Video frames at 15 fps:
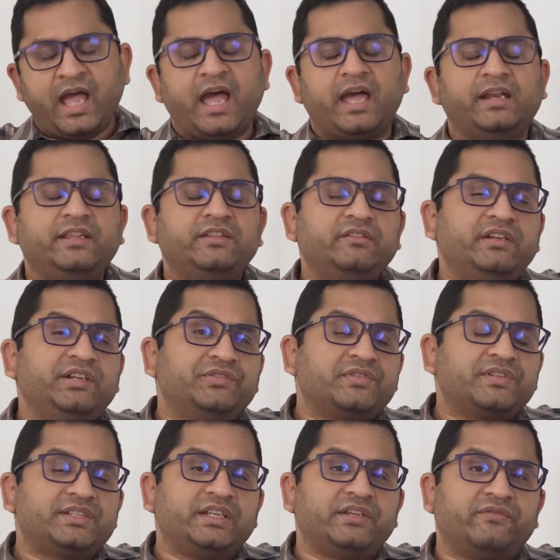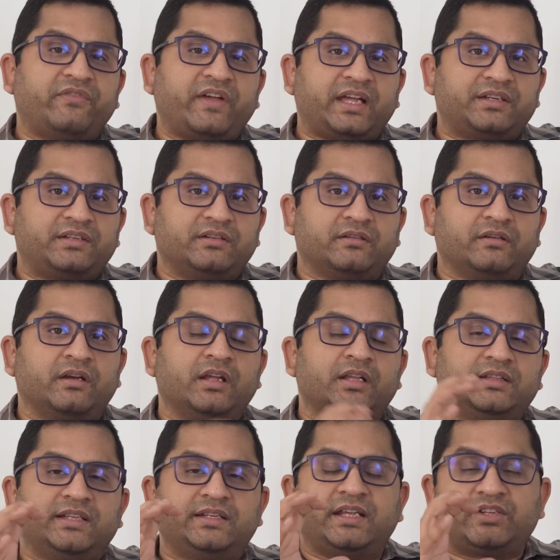Another interesting factor
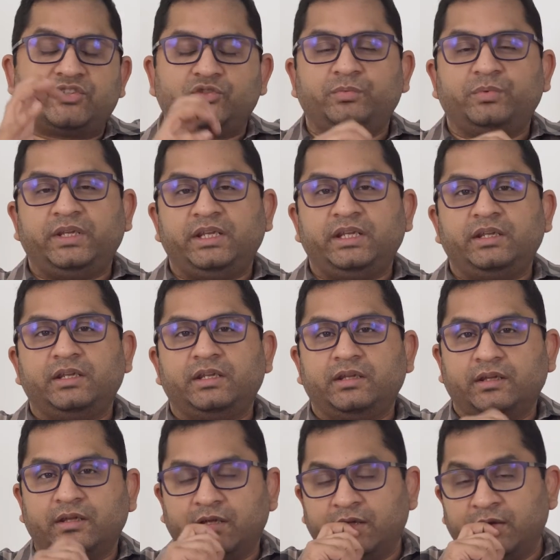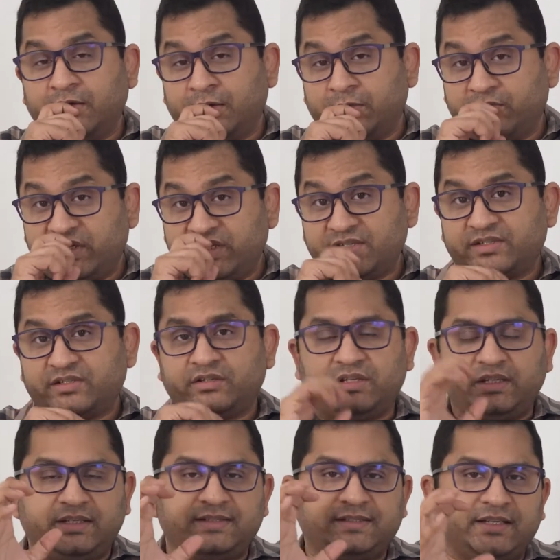that has to be registered
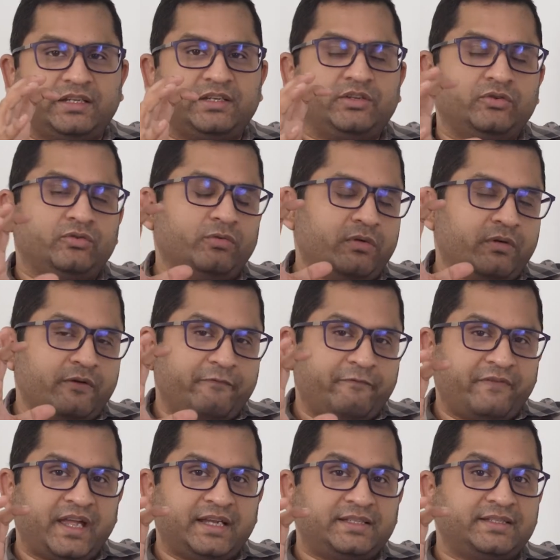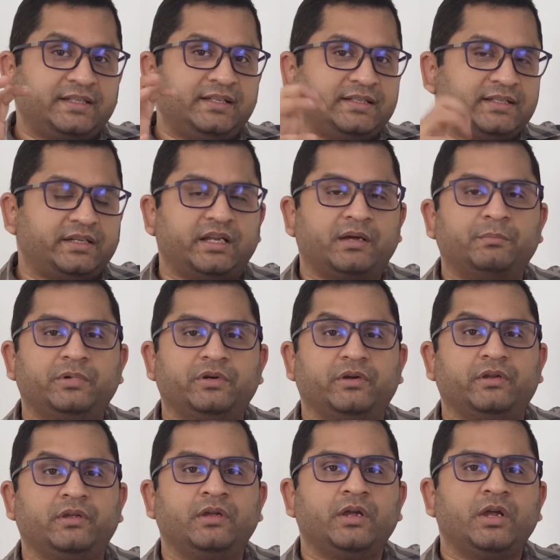is that, fat cells are
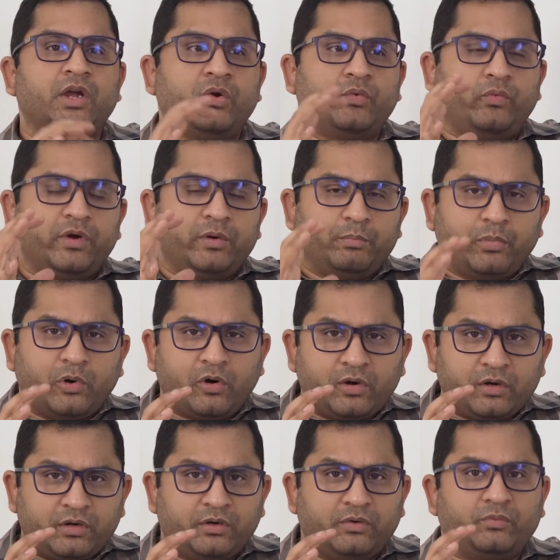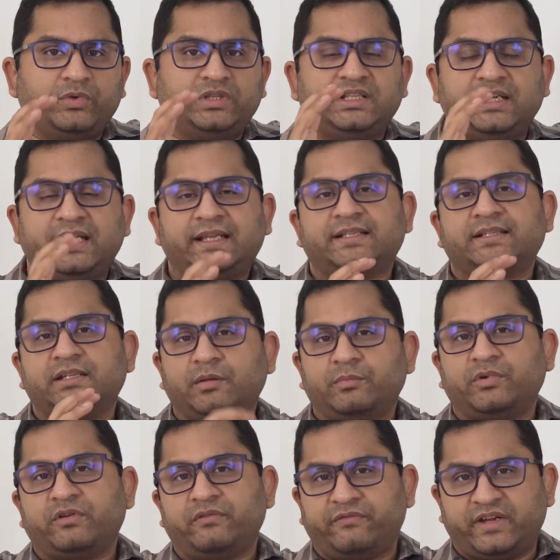numbered. We're born with an X
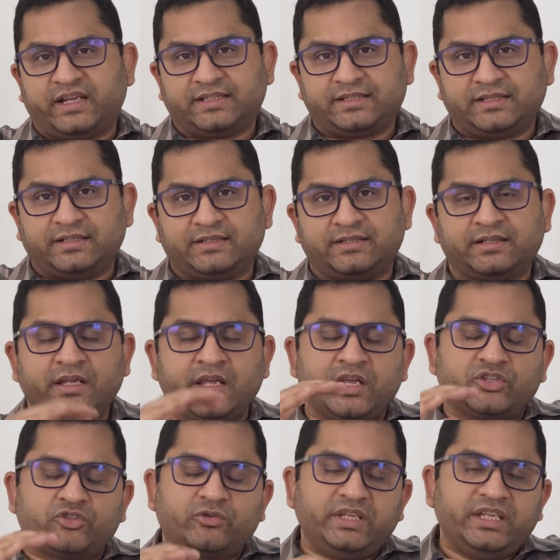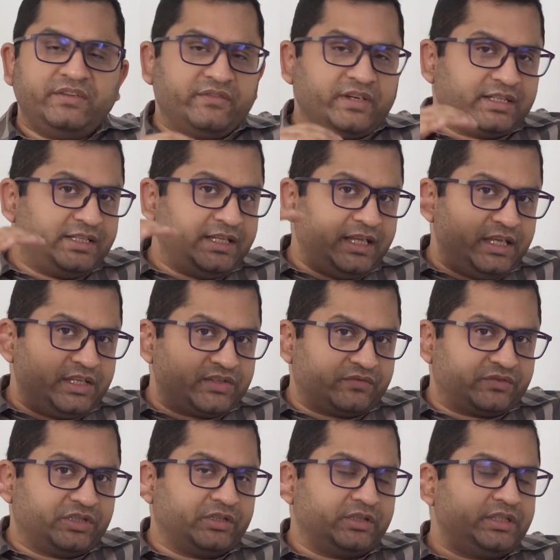number of fat cells. So even at the age of
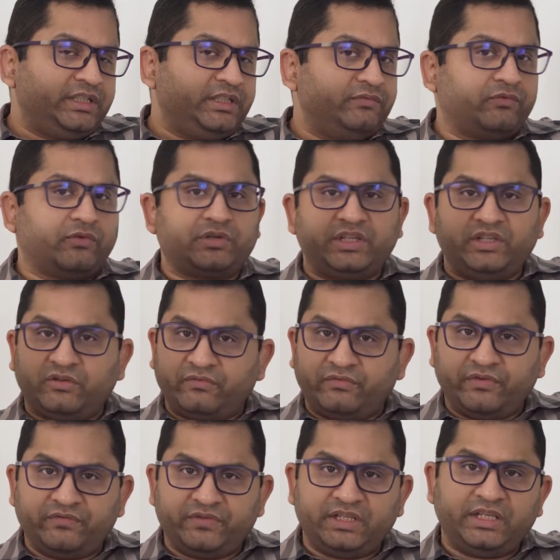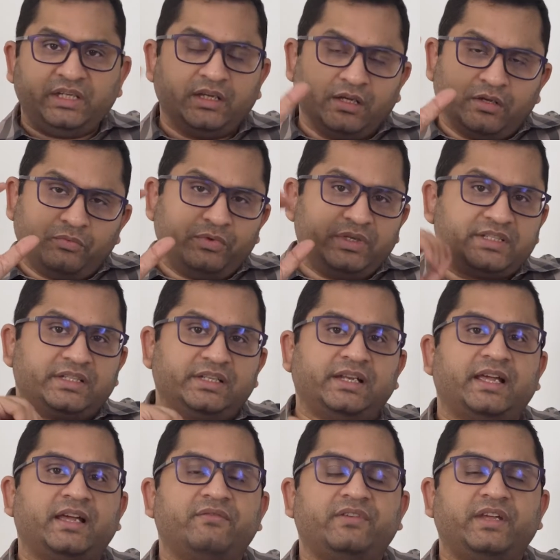30, 40 or 50, we still
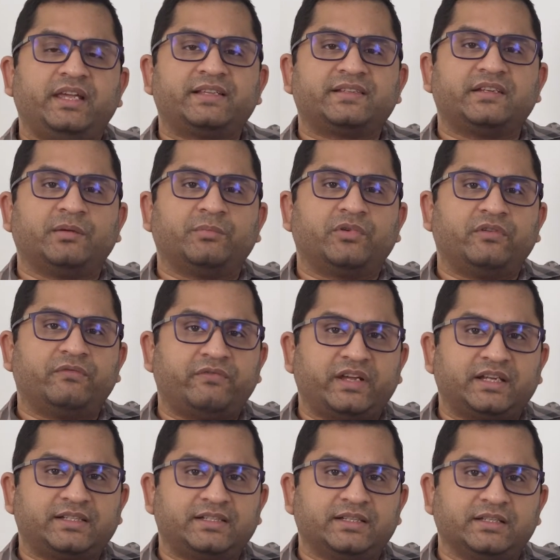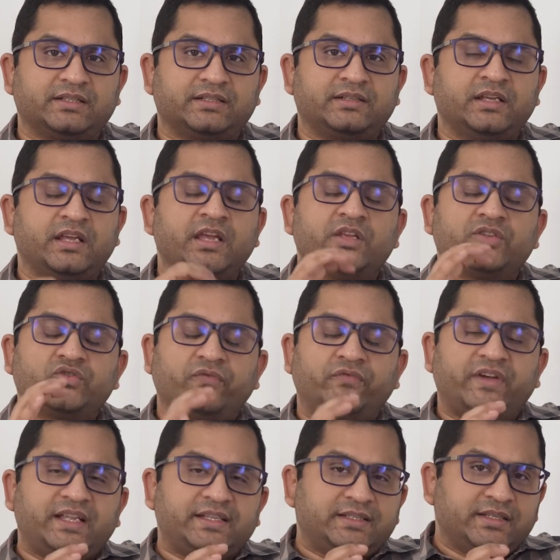have X number of fat cells. So
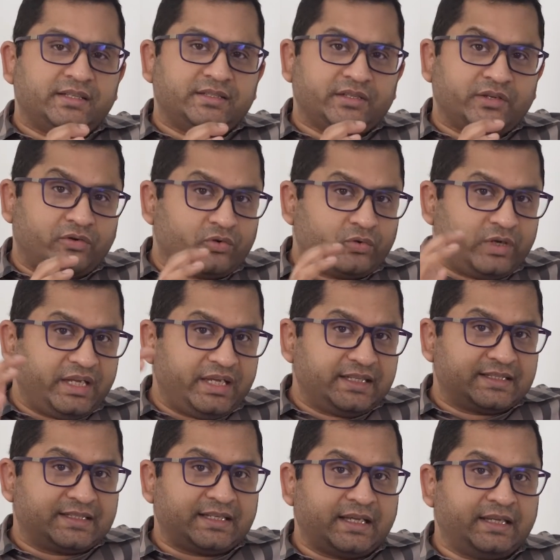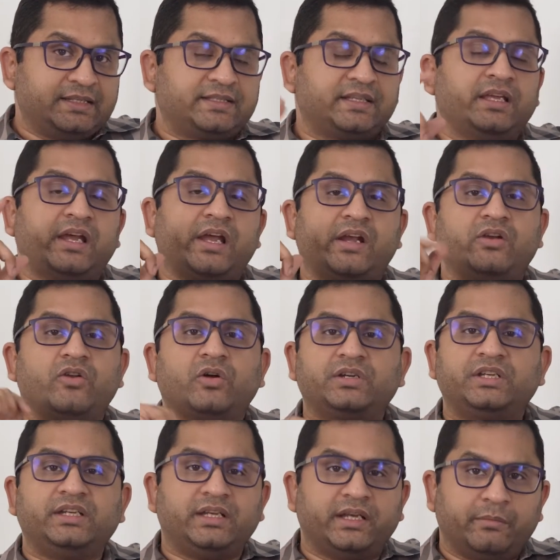fat cells are growing in size and
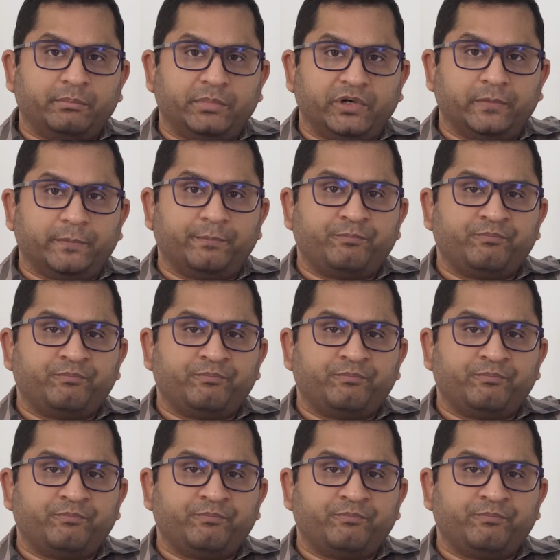not in number.